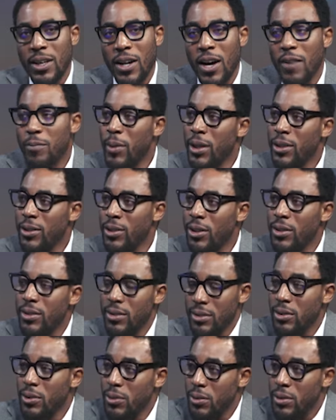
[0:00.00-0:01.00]
government does,
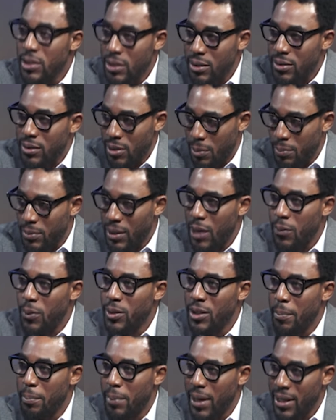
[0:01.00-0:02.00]
you know, is sometimes with
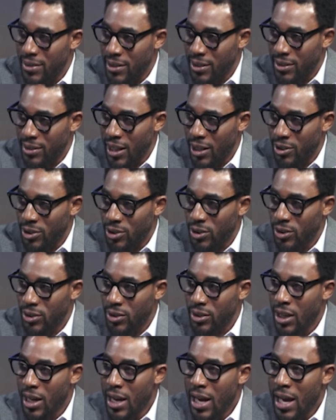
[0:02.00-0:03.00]
the best intentions,
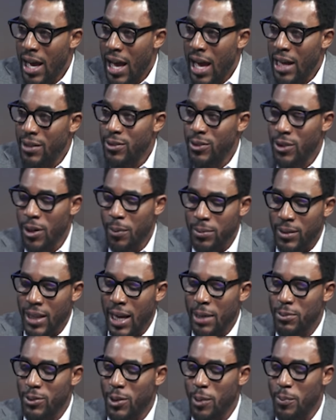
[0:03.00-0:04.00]
and
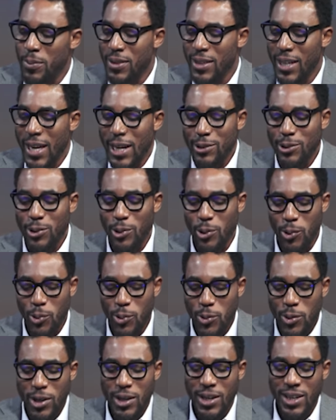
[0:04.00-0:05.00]
sometimes some things
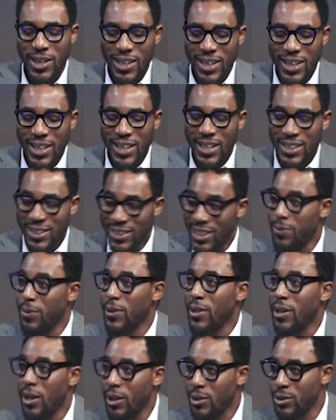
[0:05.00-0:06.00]
look
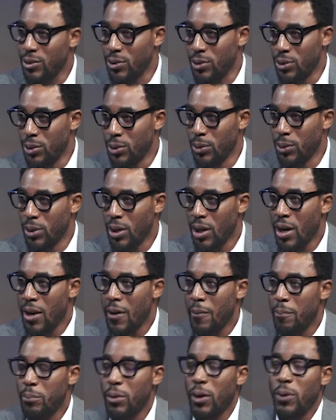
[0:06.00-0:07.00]
difficult to do,
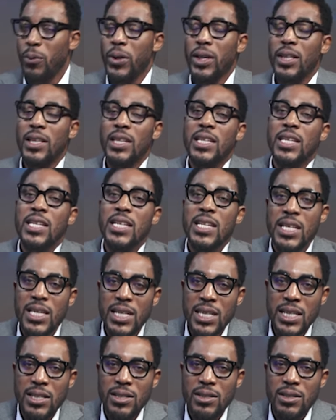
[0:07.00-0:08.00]
but we
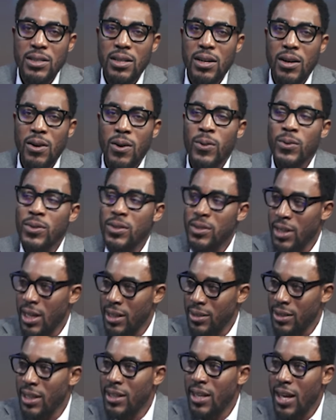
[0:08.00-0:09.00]
need
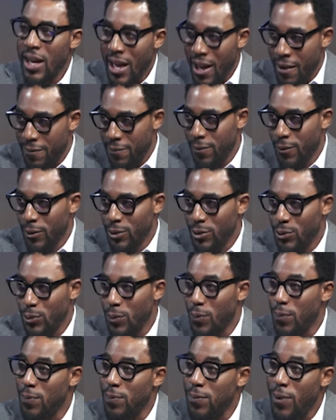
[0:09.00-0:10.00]
concerted effort to
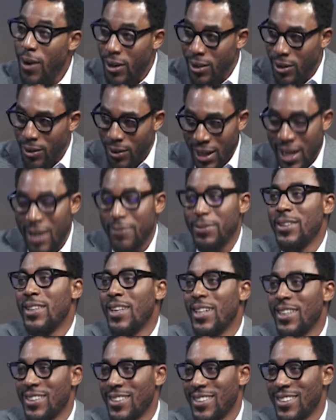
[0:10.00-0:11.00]
follow
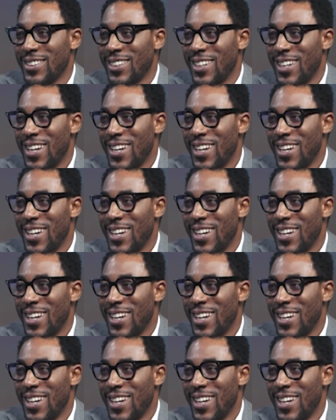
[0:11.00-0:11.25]
evidence.